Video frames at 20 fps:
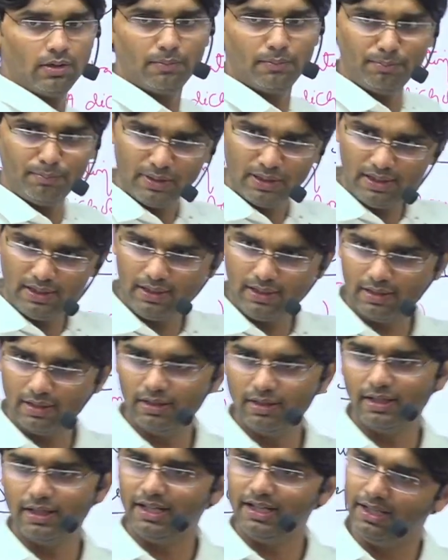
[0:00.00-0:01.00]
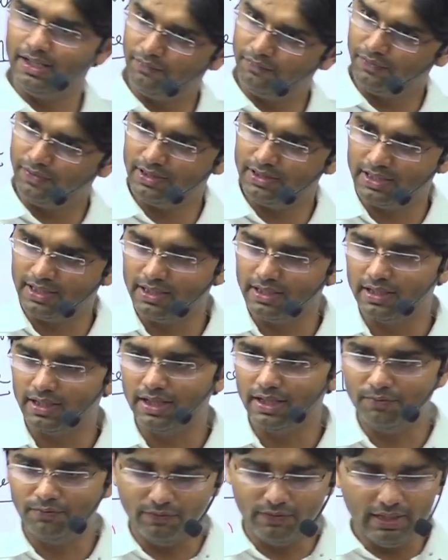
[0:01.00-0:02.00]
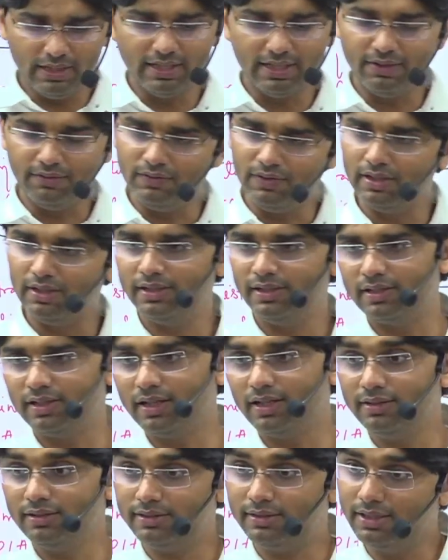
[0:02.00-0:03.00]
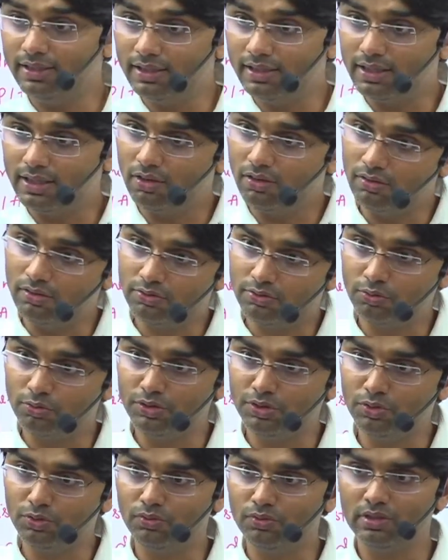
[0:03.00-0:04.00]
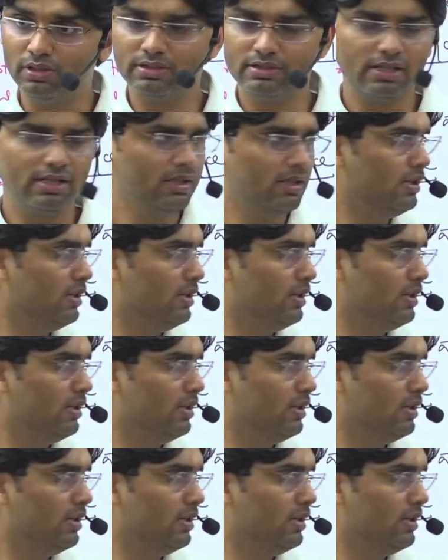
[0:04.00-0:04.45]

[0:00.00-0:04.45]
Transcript: medical and everything, and when he will retire, then also you see,